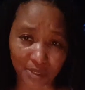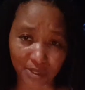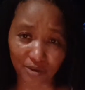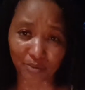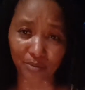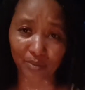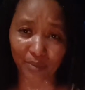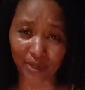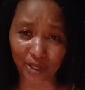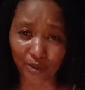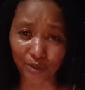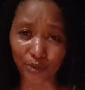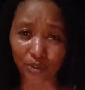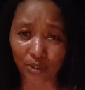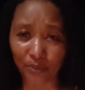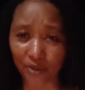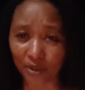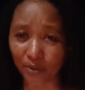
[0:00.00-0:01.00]
You remember you
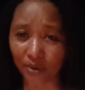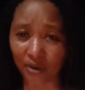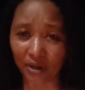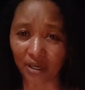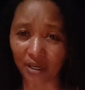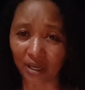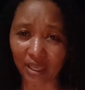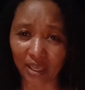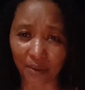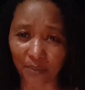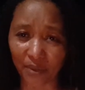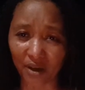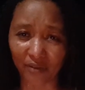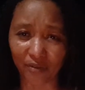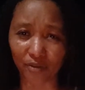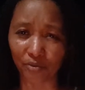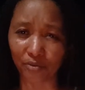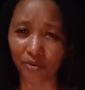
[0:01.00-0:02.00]
told me you were gonna kick me
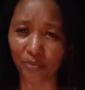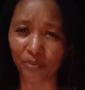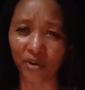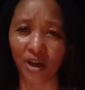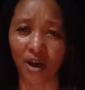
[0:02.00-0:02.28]
off the roof?